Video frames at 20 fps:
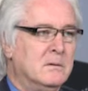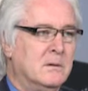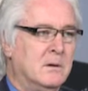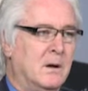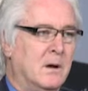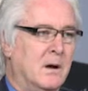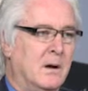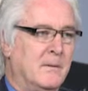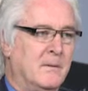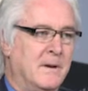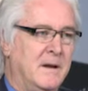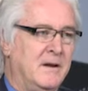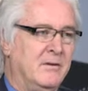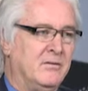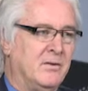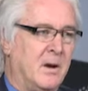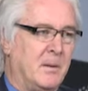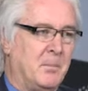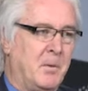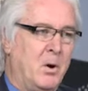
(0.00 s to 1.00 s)
the
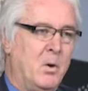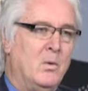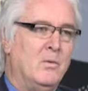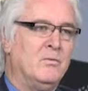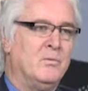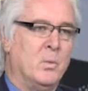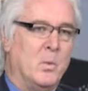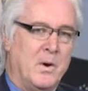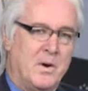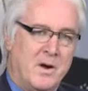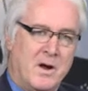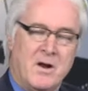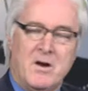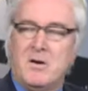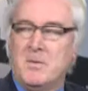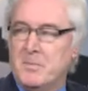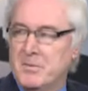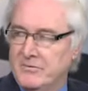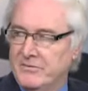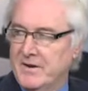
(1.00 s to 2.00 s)
ESOP owns
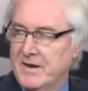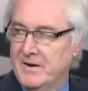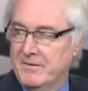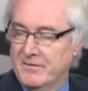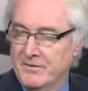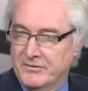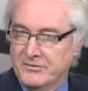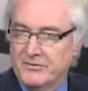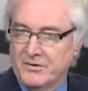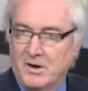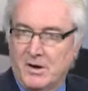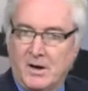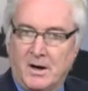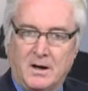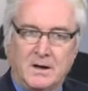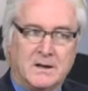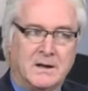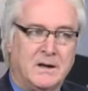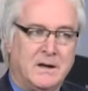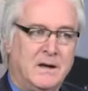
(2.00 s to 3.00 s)
100% of the
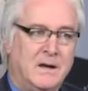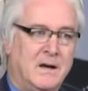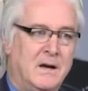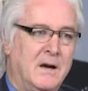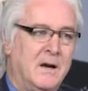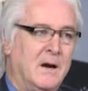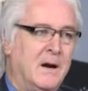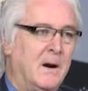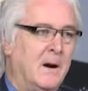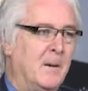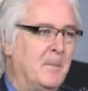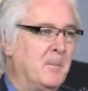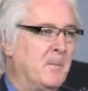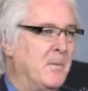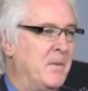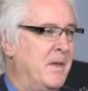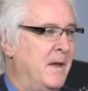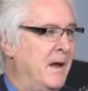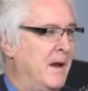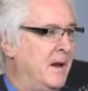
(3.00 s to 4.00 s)
stock,
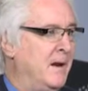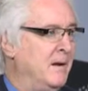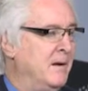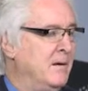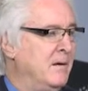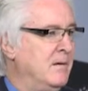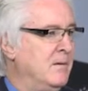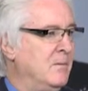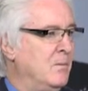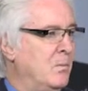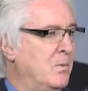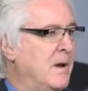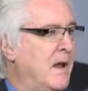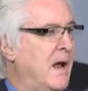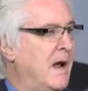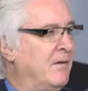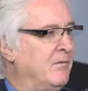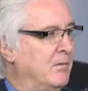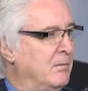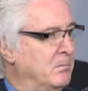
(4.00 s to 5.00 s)
then we
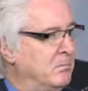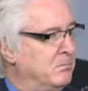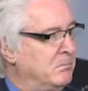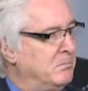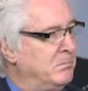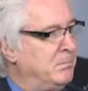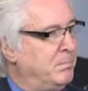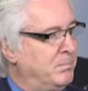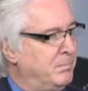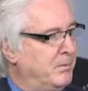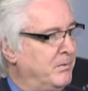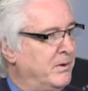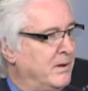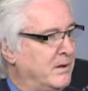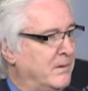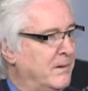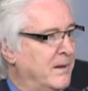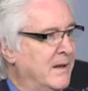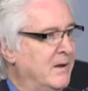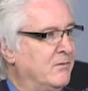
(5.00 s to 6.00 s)
have a
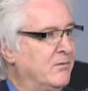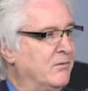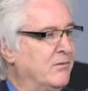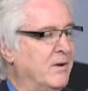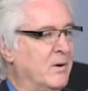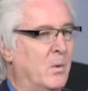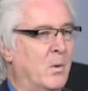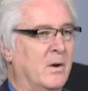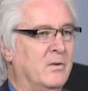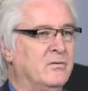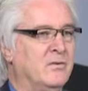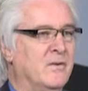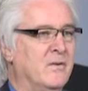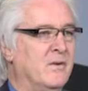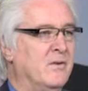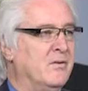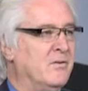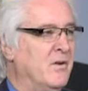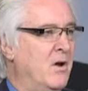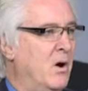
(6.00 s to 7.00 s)
particularly interesting question.
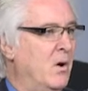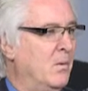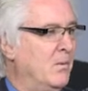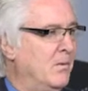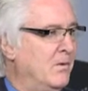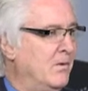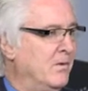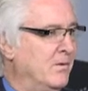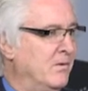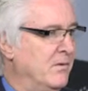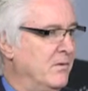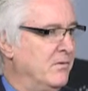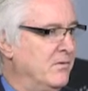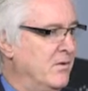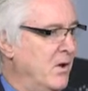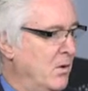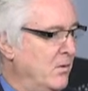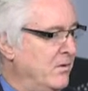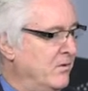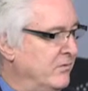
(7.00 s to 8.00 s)
There's
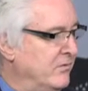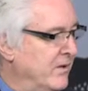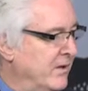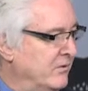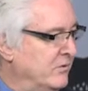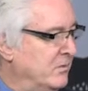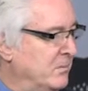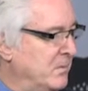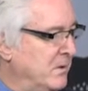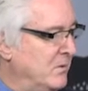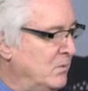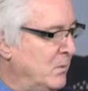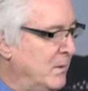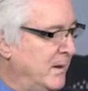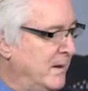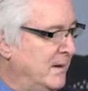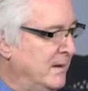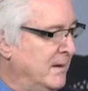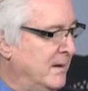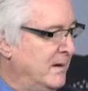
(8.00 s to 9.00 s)
no distinction
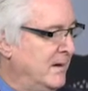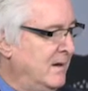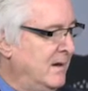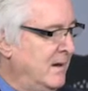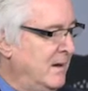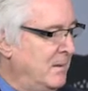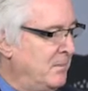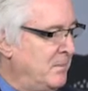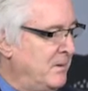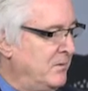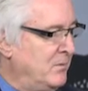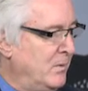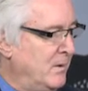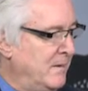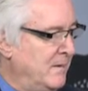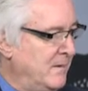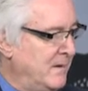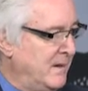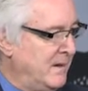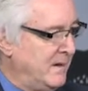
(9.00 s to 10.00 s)
between
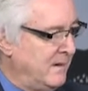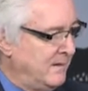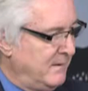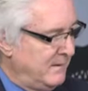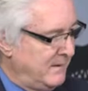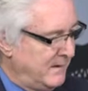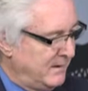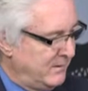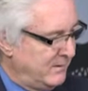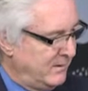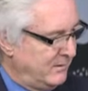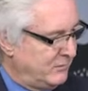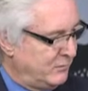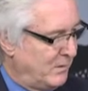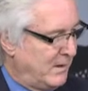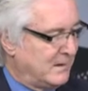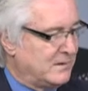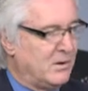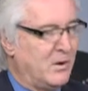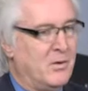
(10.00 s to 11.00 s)
the
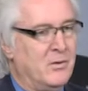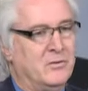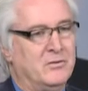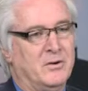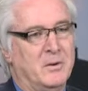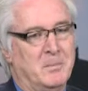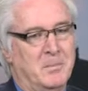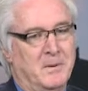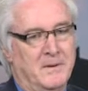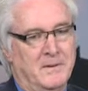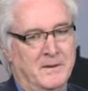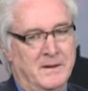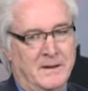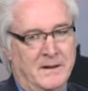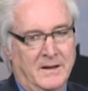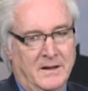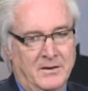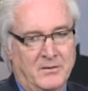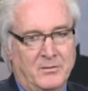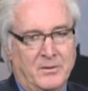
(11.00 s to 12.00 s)
direct ownership and the
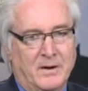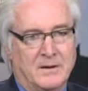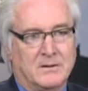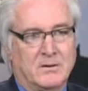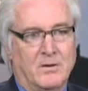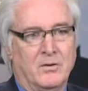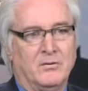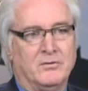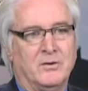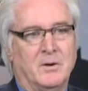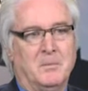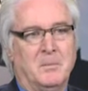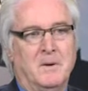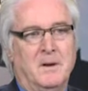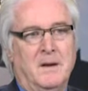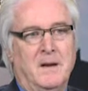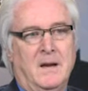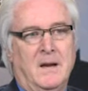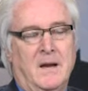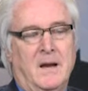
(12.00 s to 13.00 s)
indirect ownership,
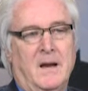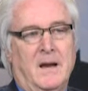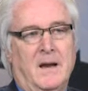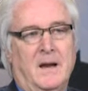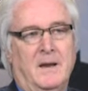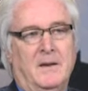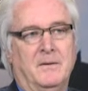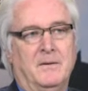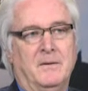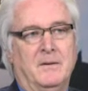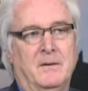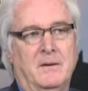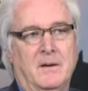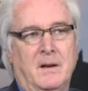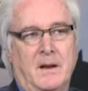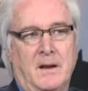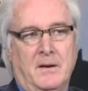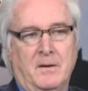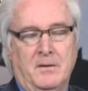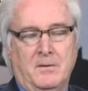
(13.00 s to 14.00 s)
and
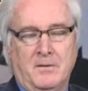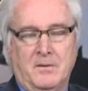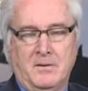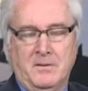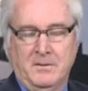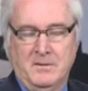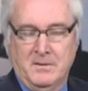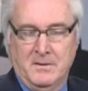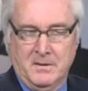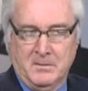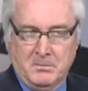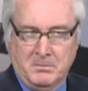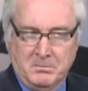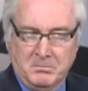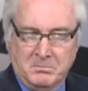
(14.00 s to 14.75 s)
the